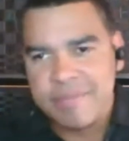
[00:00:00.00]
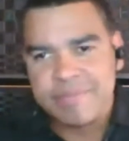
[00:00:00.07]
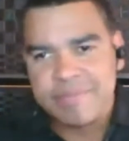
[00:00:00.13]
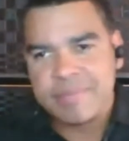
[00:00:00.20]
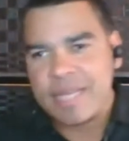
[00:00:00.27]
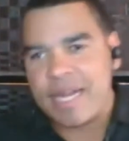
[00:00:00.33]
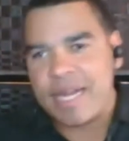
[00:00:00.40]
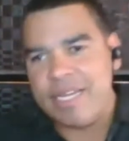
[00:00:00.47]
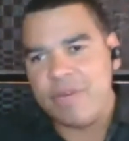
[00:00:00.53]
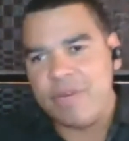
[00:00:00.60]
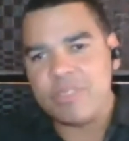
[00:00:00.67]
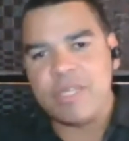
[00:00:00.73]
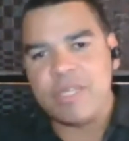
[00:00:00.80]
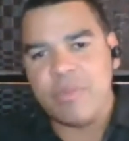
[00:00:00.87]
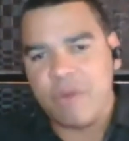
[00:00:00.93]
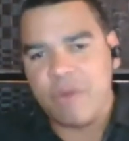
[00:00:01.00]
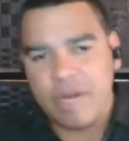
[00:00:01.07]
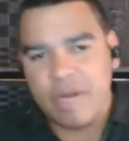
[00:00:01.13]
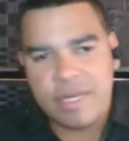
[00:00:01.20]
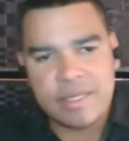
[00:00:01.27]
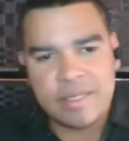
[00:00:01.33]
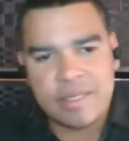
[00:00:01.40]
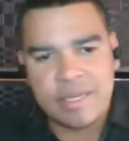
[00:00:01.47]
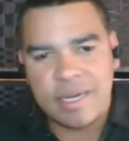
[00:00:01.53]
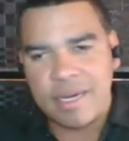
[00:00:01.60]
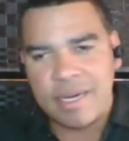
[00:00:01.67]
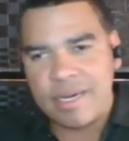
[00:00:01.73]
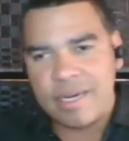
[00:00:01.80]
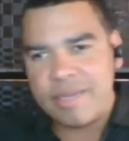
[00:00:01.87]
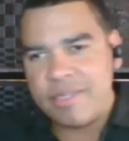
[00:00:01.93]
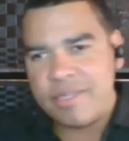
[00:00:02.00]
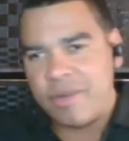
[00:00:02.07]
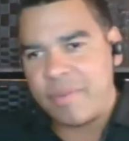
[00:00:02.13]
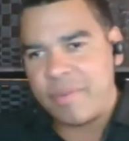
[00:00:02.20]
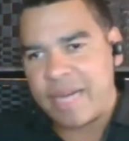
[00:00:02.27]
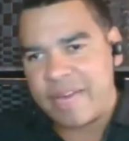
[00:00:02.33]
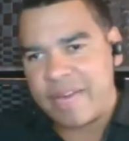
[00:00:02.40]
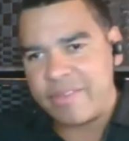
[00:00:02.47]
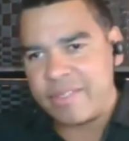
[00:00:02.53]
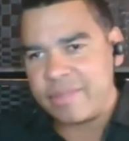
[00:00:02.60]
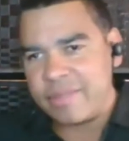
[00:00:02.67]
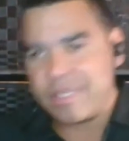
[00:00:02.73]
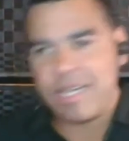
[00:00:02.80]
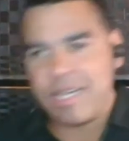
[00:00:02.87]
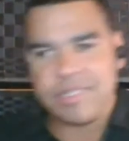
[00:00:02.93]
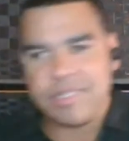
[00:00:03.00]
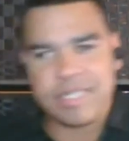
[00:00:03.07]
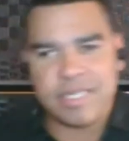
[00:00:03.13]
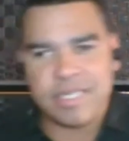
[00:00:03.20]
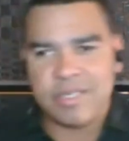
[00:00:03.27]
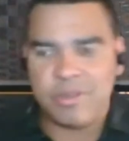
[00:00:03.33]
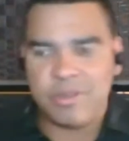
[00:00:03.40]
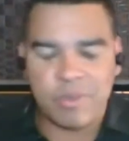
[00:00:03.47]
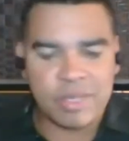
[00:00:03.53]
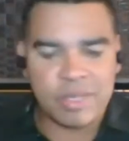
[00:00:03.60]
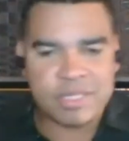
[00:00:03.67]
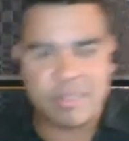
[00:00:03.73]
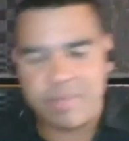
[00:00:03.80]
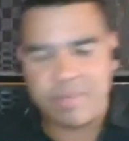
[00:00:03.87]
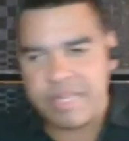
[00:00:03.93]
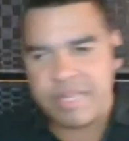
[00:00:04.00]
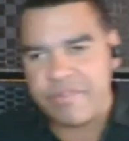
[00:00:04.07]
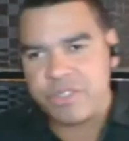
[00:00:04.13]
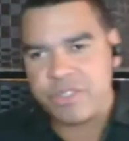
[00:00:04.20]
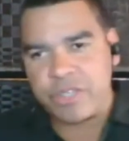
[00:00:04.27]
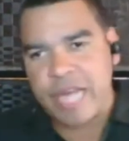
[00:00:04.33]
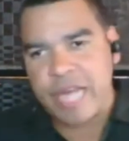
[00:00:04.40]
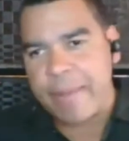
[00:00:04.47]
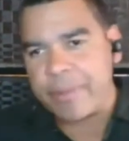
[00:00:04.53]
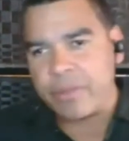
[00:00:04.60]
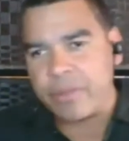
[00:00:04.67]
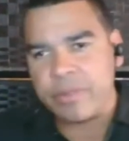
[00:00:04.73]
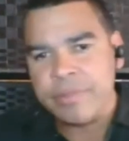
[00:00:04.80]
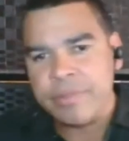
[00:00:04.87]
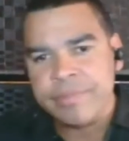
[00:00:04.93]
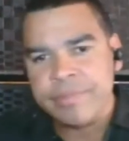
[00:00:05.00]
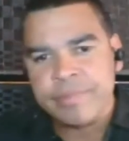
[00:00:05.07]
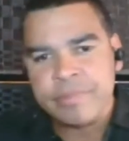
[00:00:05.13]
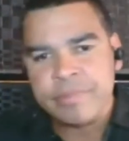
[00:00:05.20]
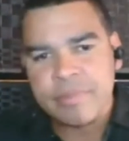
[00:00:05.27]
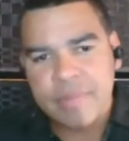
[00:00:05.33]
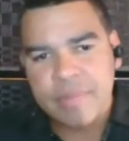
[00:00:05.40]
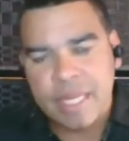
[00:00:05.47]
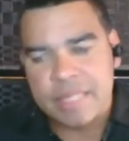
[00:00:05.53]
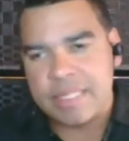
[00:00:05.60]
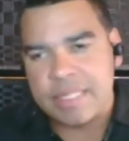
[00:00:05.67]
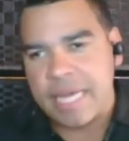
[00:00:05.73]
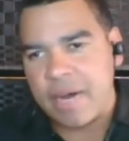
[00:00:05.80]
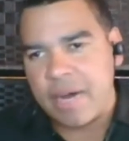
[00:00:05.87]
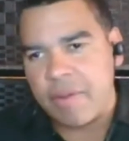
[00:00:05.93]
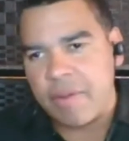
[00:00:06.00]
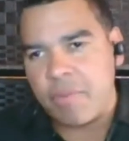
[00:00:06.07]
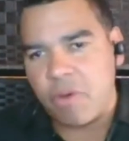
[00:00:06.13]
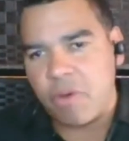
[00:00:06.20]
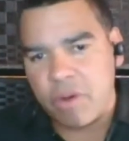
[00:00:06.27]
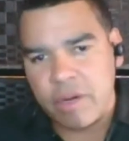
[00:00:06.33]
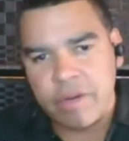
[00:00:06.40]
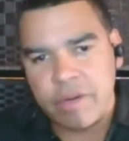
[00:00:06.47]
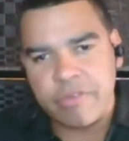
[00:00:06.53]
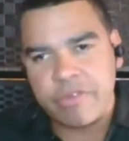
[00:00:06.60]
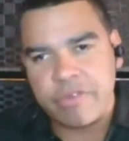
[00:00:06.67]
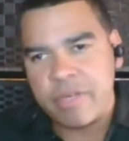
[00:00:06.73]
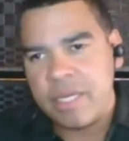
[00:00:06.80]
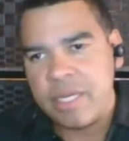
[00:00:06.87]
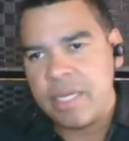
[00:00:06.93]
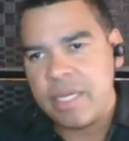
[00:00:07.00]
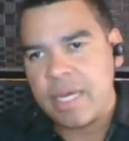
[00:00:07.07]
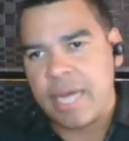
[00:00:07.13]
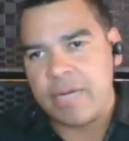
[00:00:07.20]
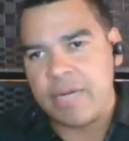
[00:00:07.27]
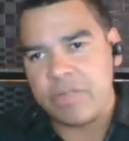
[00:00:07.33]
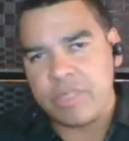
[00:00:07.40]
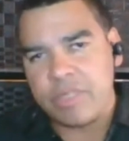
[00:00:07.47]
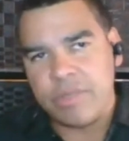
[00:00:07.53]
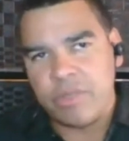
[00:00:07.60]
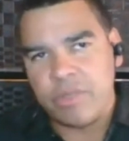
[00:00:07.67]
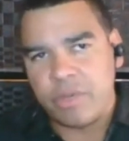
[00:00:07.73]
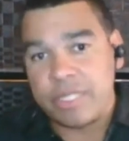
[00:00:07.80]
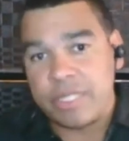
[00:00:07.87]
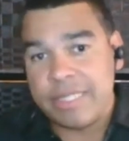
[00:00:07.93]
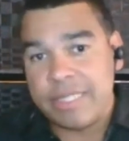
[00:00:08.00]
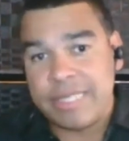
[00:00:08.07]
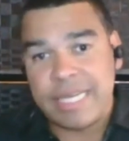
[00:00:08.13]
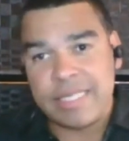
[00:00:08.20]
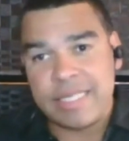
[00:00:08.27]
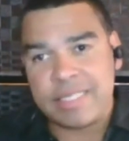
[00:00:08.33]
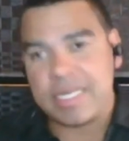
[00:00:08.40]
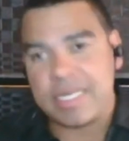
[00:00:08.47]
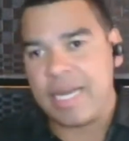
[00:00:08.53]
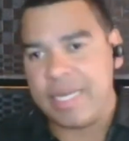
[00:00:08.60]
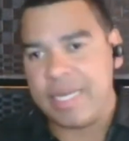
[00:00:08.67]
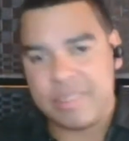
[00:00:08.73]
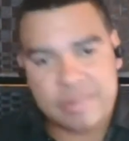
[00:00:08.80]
i know someone uh you know i have a cousin who wants to be in venture capital it's now more of i know someone who worked in data science